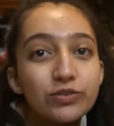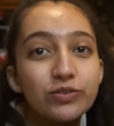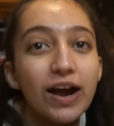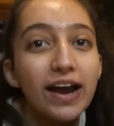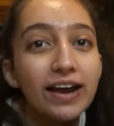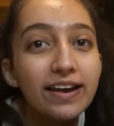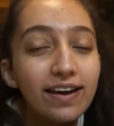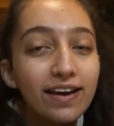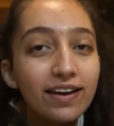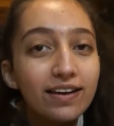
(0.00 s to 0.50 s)
I
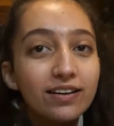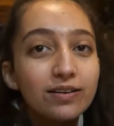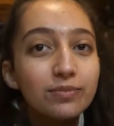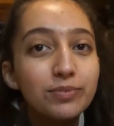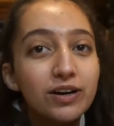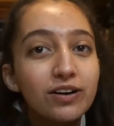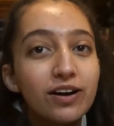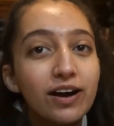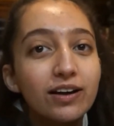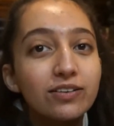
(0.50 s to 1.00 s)
can't get a
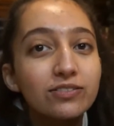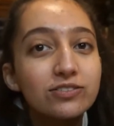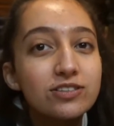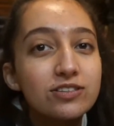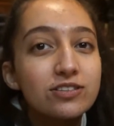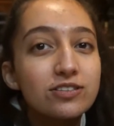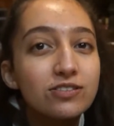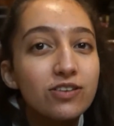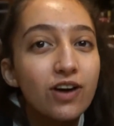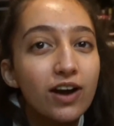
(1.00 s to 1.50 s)
better angle,
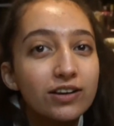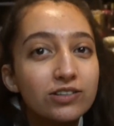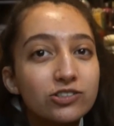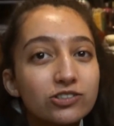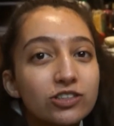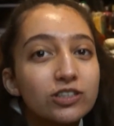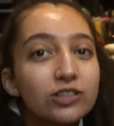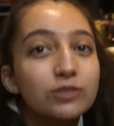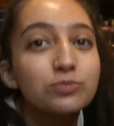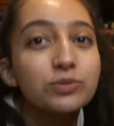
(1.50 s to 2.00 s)
so I just
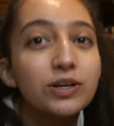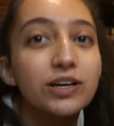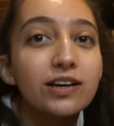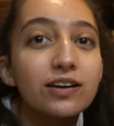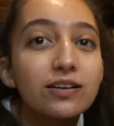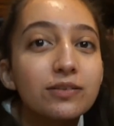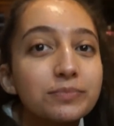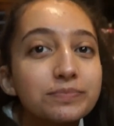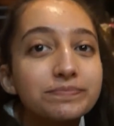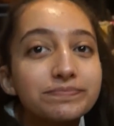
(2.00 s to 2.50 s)
keep like
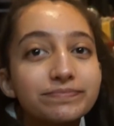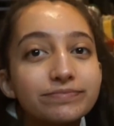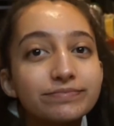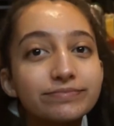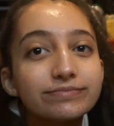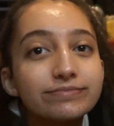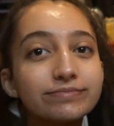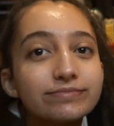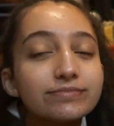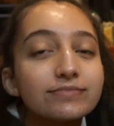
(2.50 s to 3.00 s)

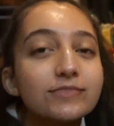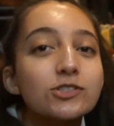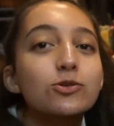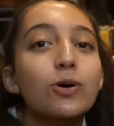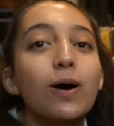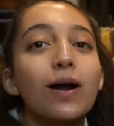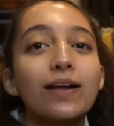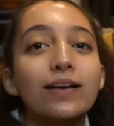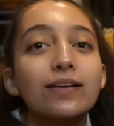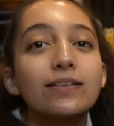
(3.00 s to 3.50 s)

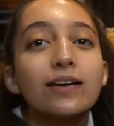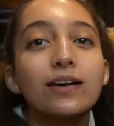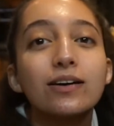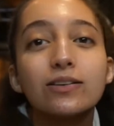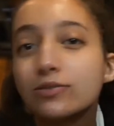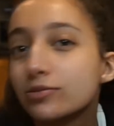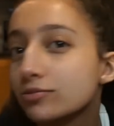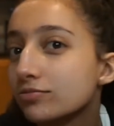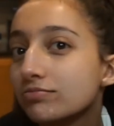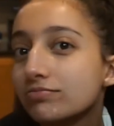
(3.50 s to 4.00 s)
squatting
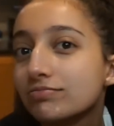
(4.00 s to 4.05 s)
down.